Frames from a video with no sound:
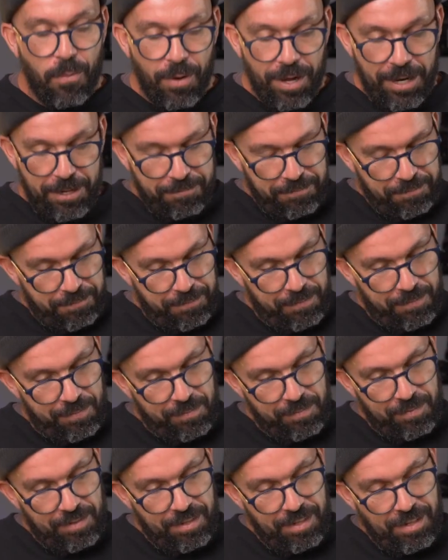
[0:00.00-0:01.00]
Well,
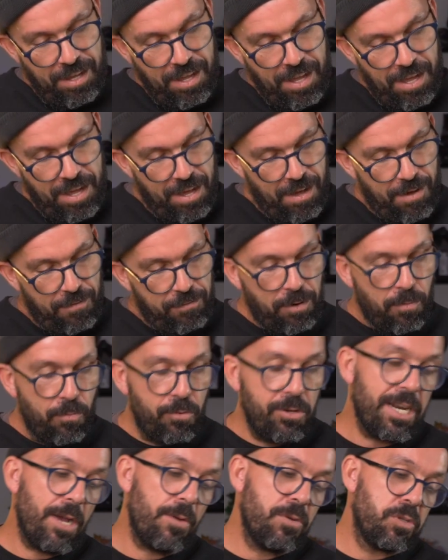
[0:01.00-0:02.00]
from
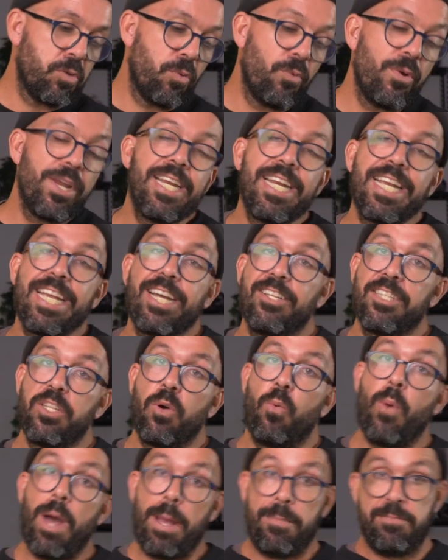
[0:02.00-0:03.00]
what I was reading on the
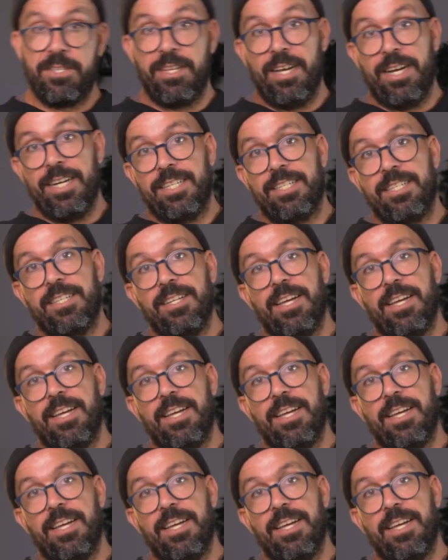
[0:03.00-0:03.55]
website